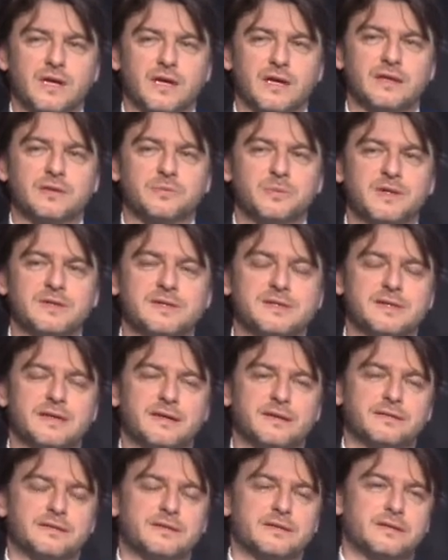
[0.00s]
It means
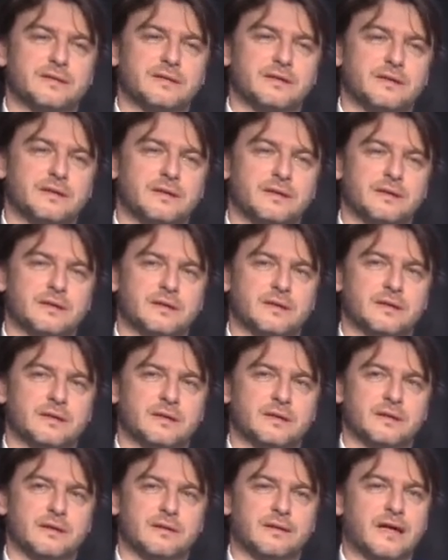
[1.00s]
that
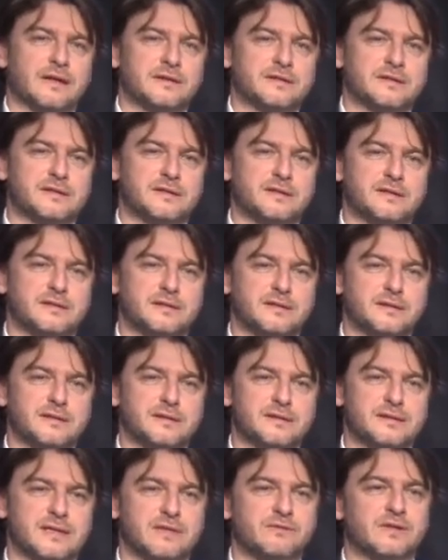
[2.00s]
last
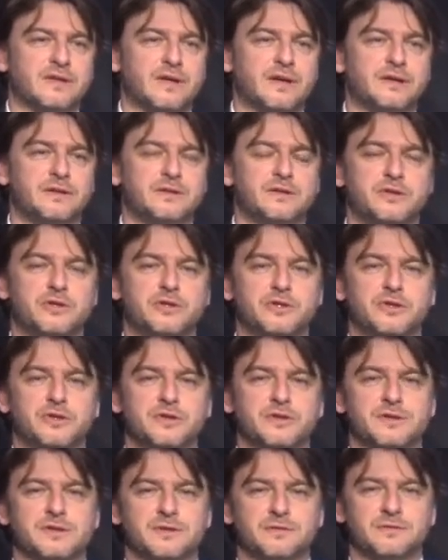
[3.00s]
7-8
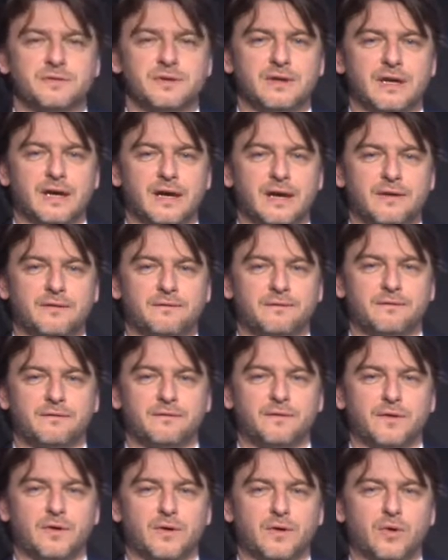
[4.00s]
years we have
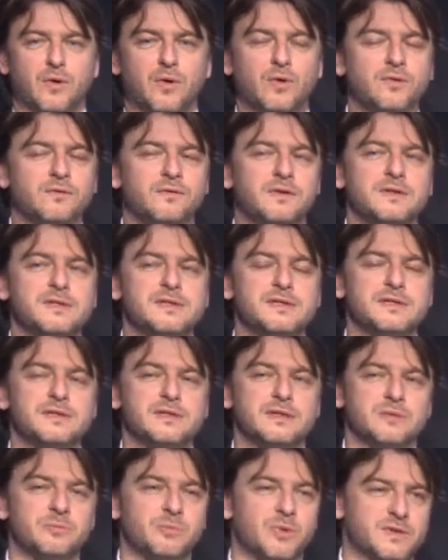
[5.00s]
always
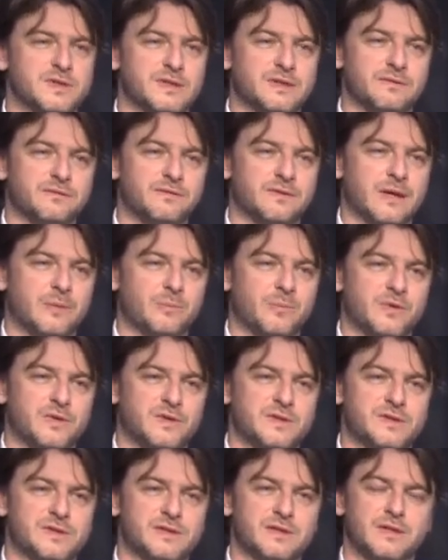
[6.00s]
the positive
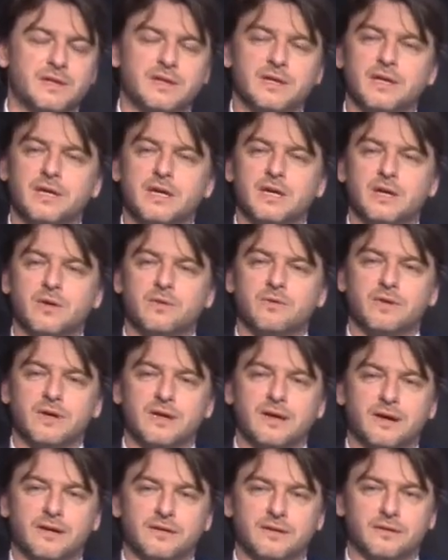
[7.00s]
numbers
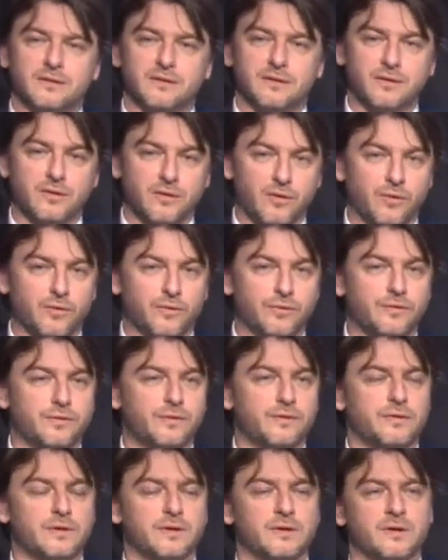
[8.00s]
regarding the
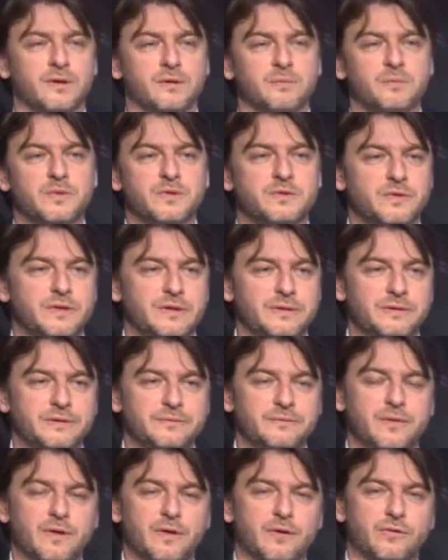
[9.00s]
growth, between
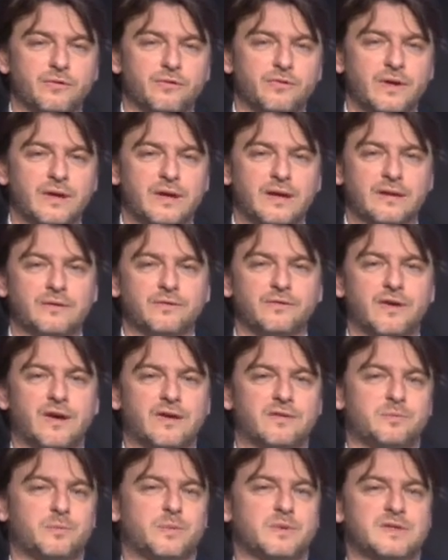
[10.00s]
3 and
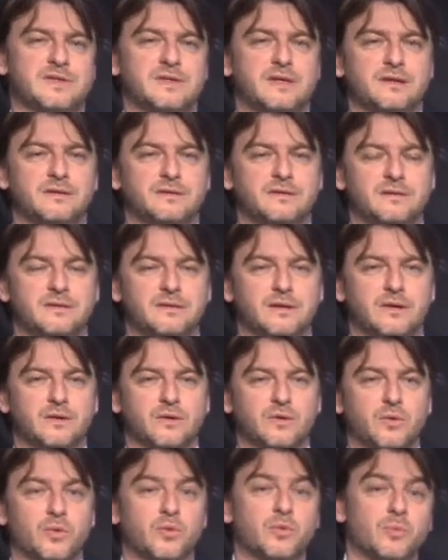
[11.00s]
5%
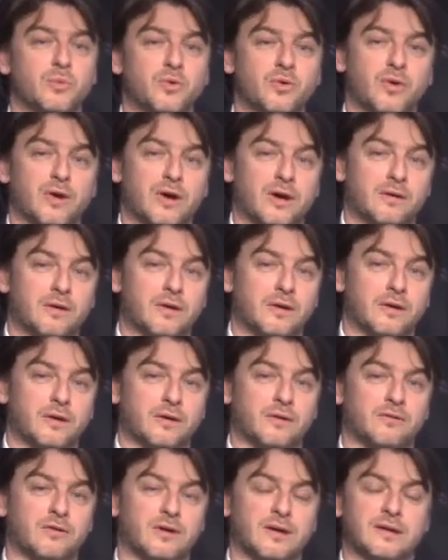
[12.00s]
or more
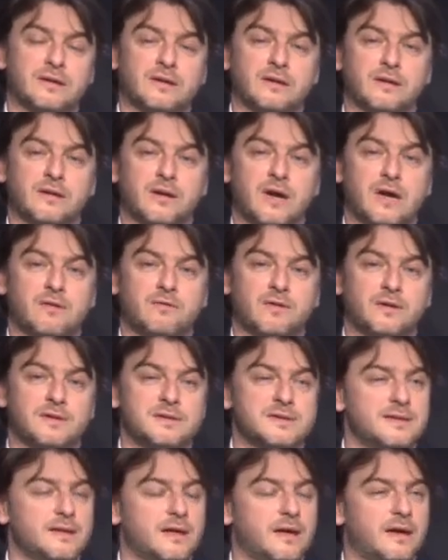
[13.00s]
regarding
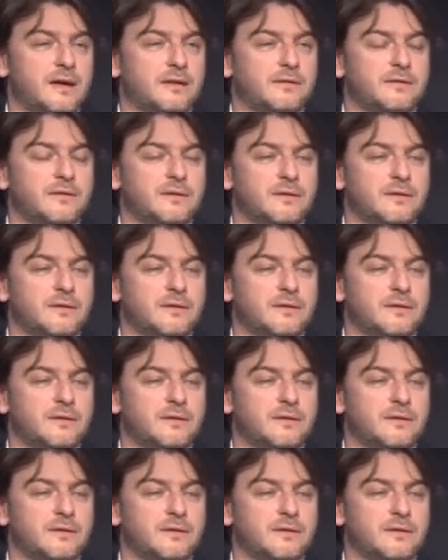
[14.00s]
arrivals, and